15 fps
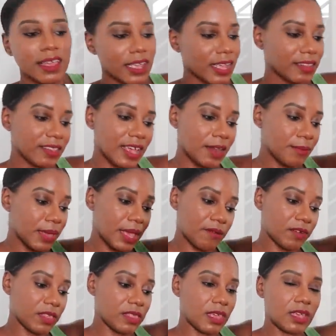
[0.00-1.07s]
It's gonna be
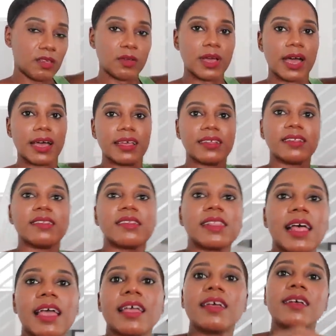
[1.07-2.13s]
everything, you guys.
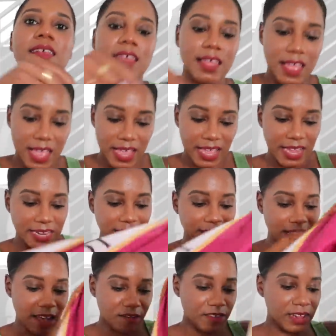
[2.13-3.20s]
Like, can
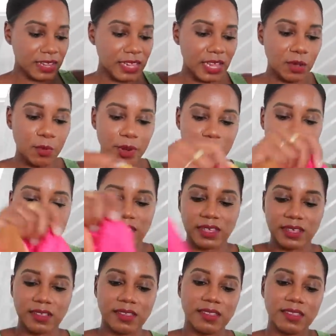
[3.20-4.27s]
definitely wear
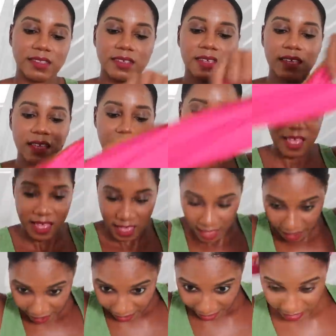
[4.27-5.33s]
this
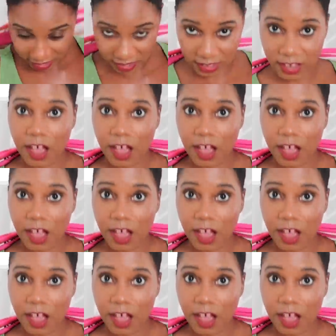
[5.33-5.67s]
as a